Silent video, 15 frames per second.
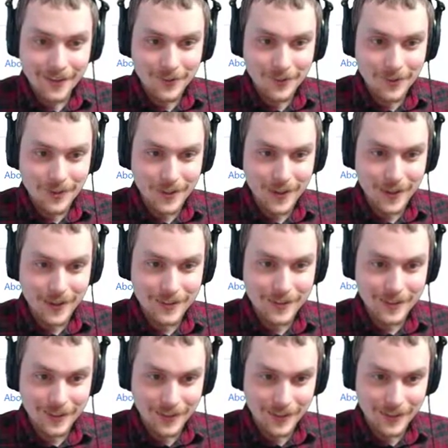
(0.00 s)
look
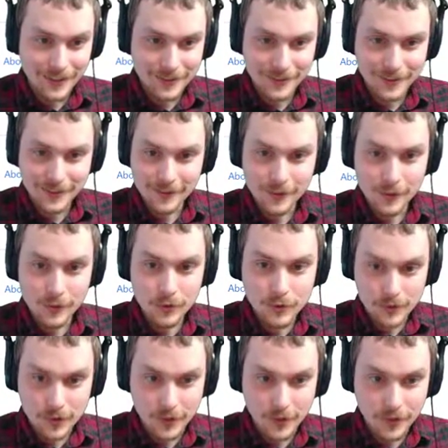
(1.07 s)
at get
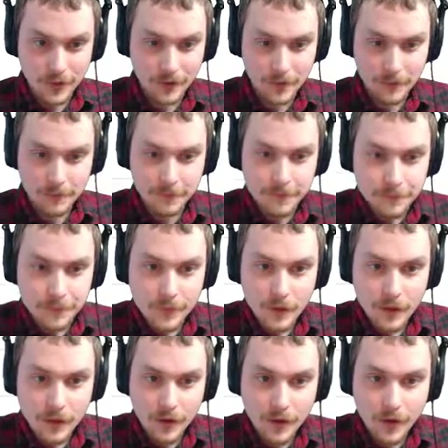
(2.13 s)
user token.
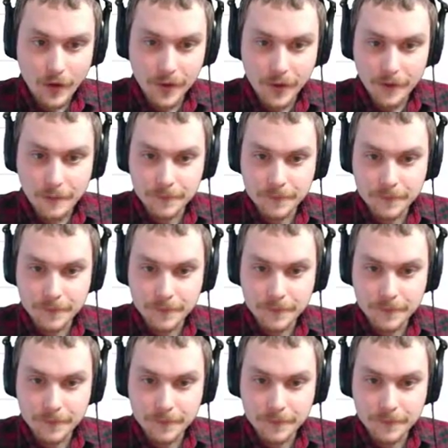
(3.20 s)
Um,